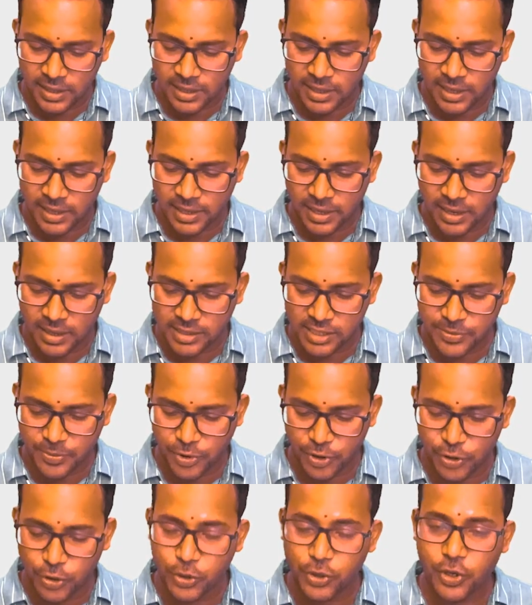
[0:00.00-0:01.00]
at last
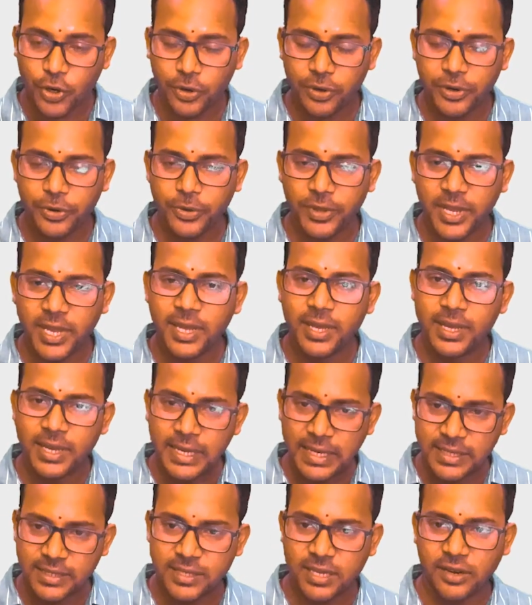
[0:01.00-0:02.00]
produced onto the
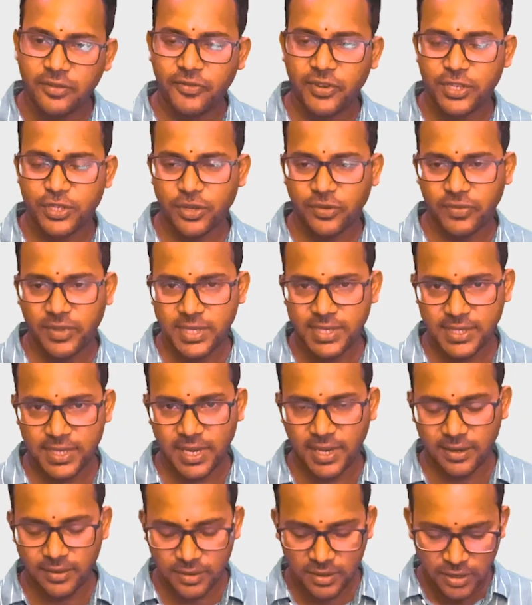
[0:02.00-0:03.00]
surface of the
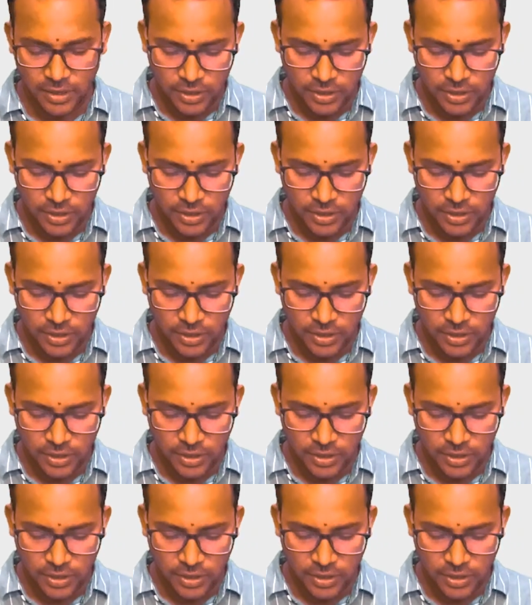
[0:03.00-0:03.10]
skin.